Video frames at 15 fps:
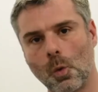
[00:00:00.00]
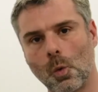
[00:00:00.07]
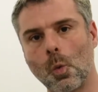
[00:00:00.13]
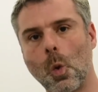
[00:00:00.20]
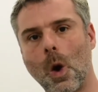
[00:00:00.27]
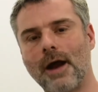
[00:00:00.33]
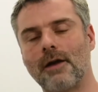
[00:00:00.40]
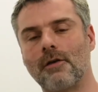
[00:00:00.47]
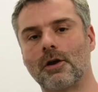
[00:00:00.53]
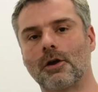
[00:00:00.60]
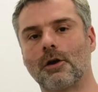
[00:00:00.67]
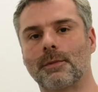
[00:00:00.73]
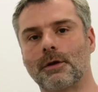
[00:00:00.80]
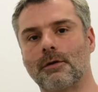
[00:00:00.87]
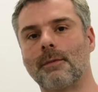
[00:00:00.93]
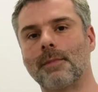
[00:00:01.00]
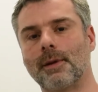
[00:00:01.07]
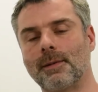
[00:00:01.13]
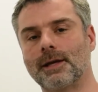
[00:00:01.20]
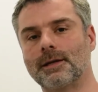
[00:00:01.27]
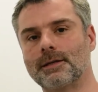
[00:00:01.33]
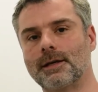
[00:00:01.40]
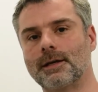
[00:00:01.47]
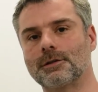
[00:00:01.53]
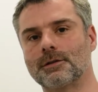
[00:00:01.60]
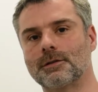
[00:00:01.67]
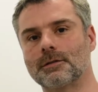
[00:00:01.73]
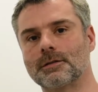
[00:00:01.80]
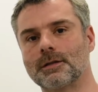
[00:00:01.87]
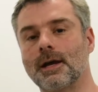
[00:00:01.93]
wiring up your
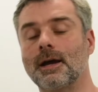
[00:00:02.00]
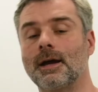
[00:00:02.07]
implementations.